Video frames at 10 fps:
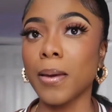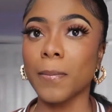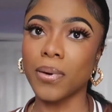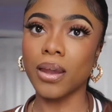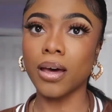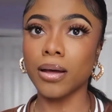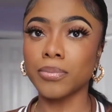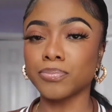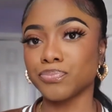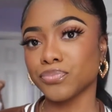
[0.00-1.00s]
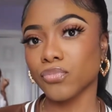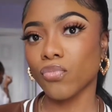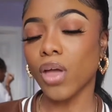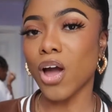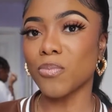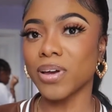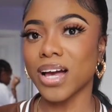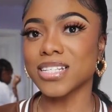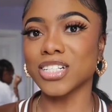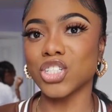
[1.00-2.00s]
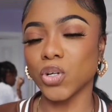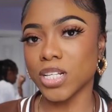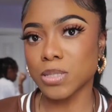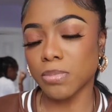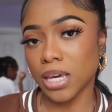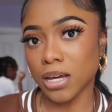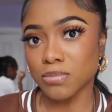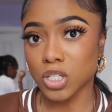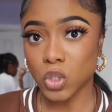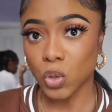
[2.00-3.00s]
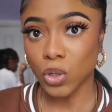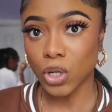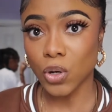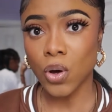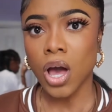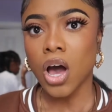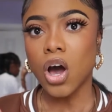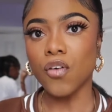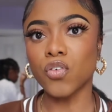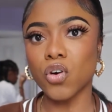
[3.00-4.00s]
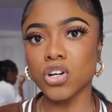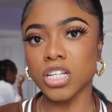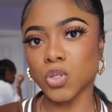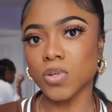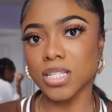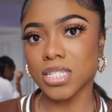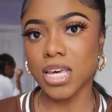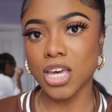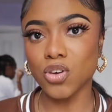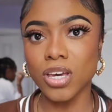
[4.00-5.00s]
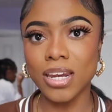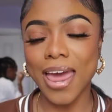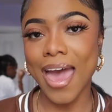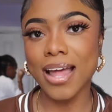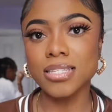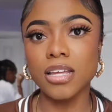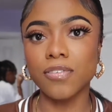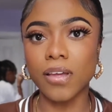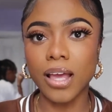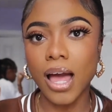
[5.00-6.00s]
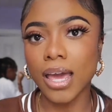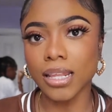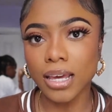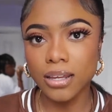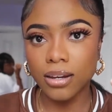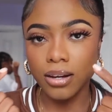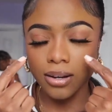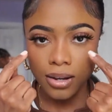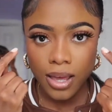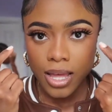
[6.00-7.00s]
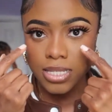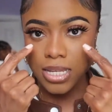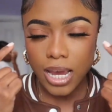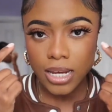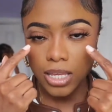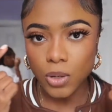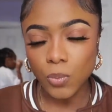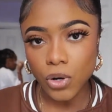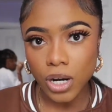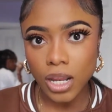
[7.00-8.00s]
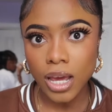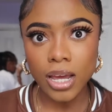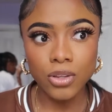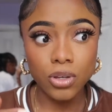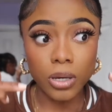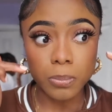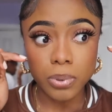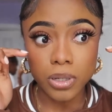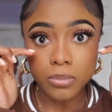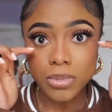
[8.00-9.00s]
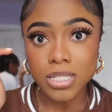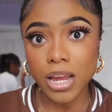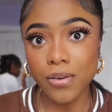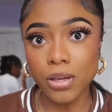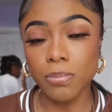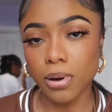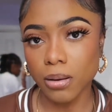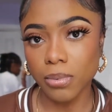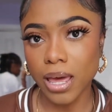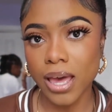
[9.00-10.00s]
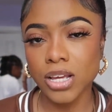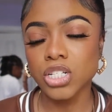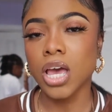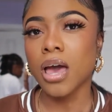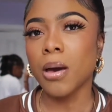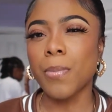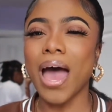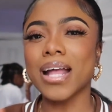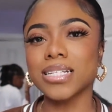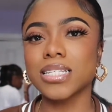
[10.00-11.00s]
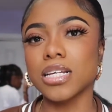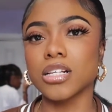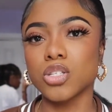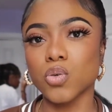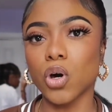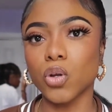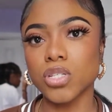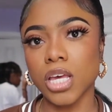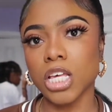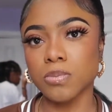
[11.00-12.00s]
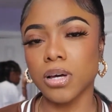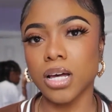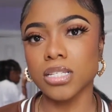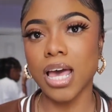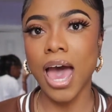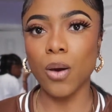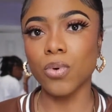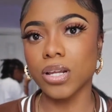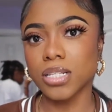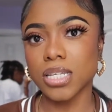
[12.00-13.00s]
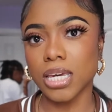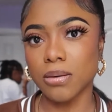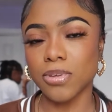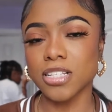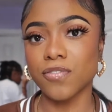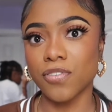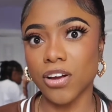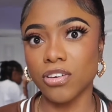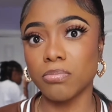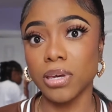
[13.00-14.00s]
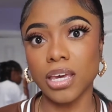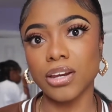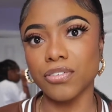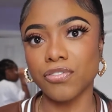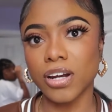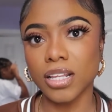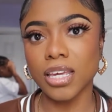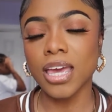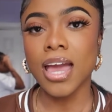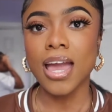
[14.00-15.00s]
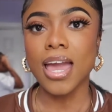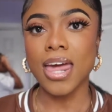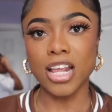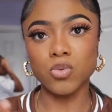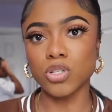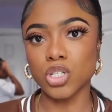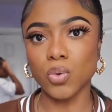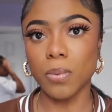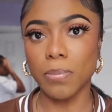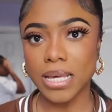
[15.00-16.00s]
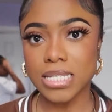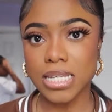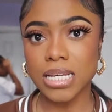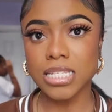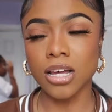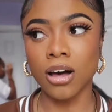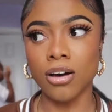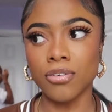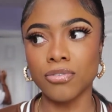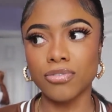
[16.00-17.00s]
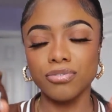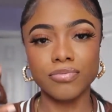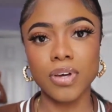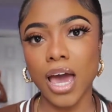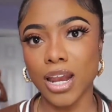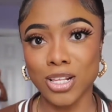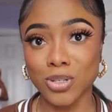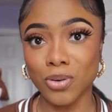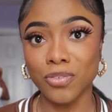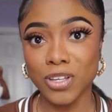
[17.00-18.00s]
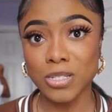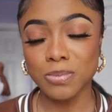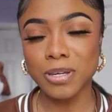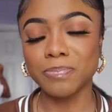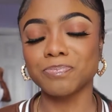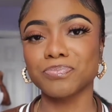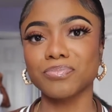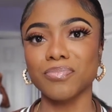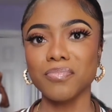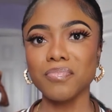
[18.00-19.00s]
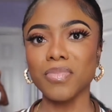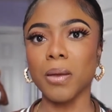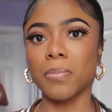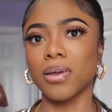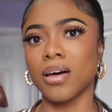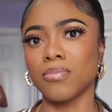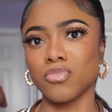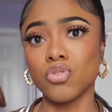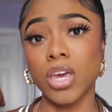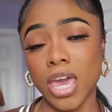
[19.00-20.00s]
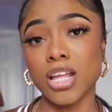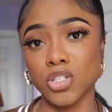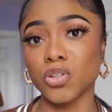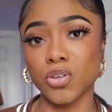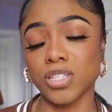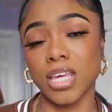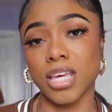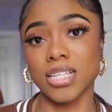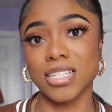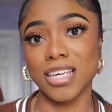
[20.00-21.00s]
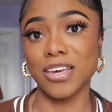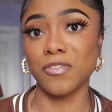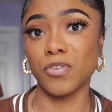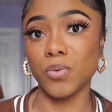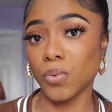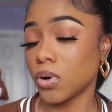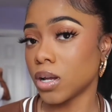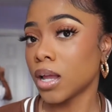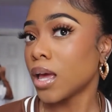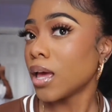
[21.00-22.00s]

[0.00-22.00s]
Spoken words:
But I hope you guys enjoy this makeup tutorial. Of course, I just wanted to say you can add stuff like eyeliner, tightening your waterline, you can put mascara in your bottom lash, but I just didn't do all those things because I wanted to keep this very beginner friendly, and I just wanted to do the basics of how to do a face beat. But you can do those things if you want.